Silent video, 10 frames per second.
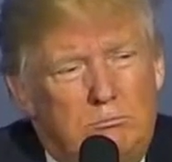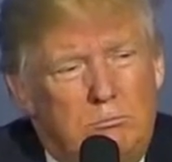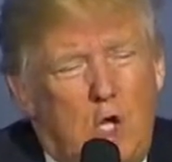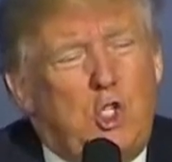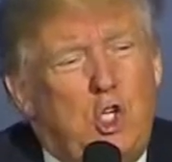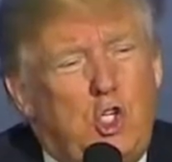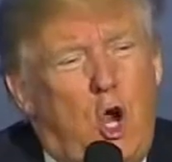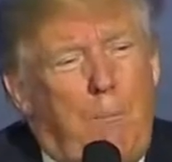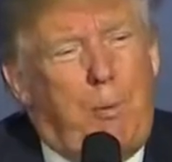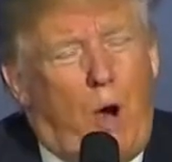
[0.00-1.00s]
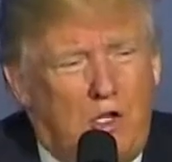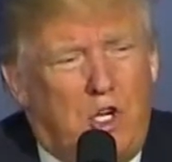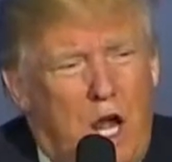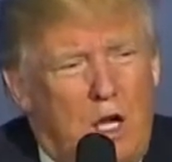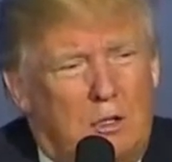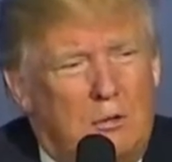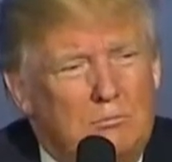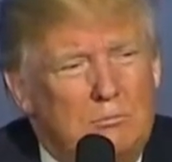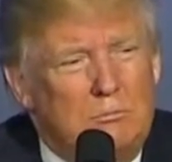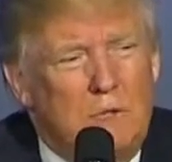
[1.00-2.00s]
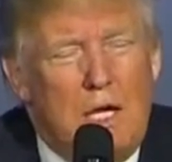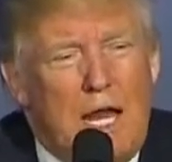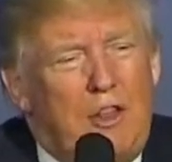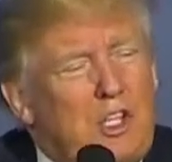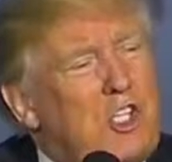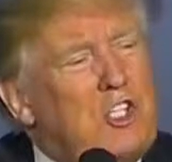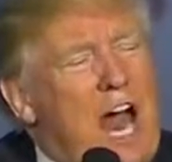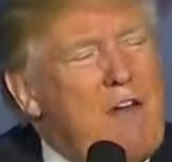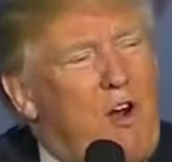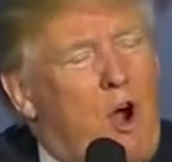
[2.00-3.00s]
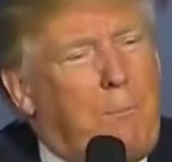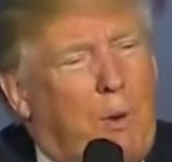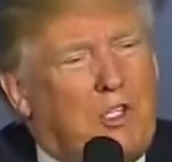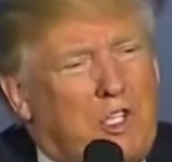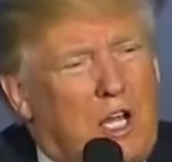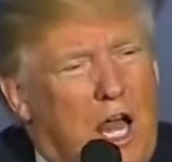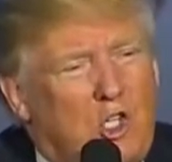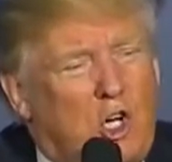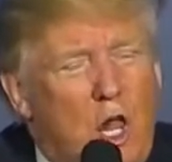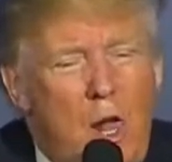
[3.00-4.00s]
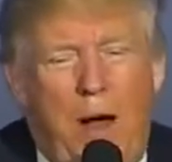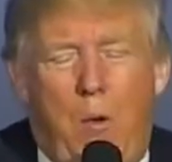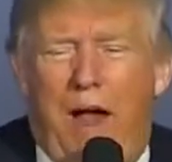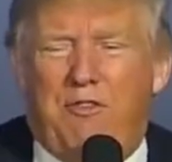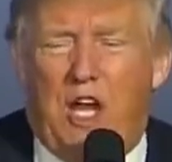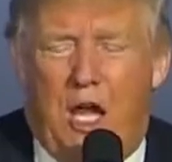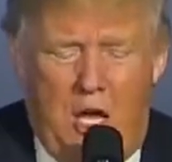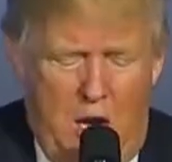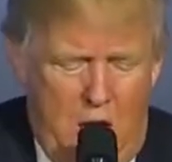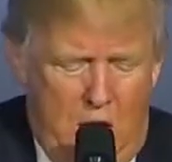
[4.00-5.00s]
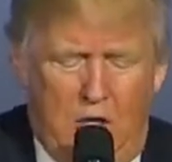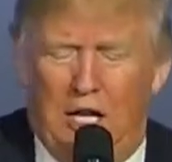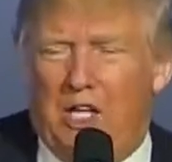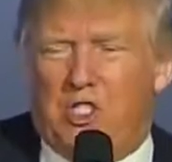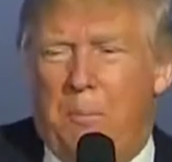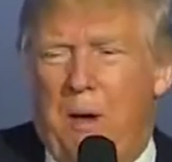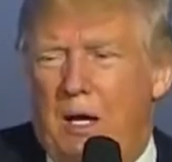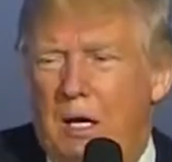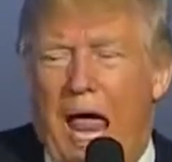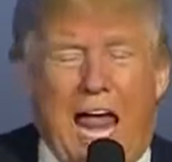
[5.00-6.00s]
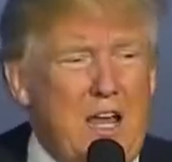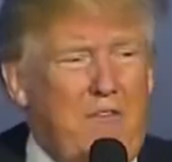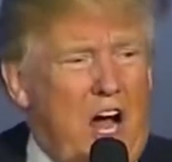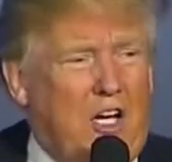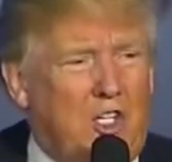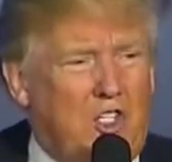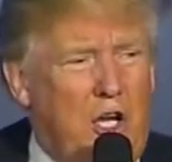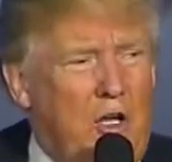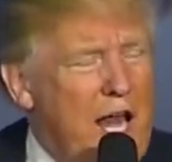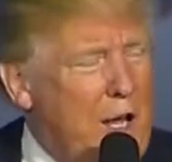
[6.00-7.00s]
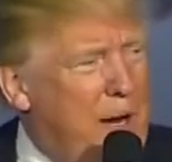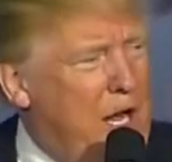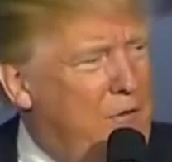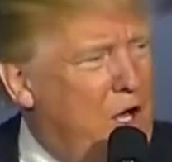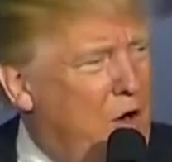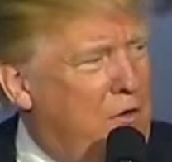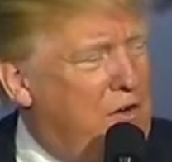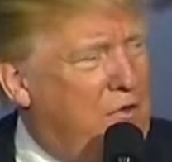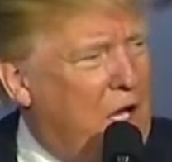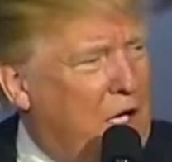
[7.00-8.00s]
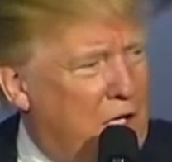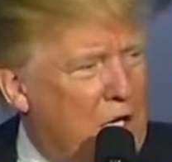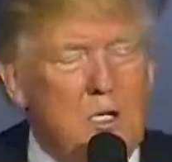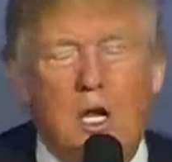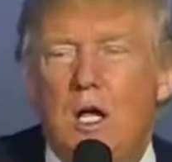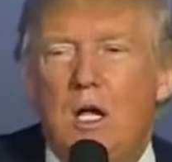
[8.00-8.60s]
This is your president. Now, this is not very presidential. My wife said, the last debate, and Ivanka said, anybody ever hear of Ivanka yet?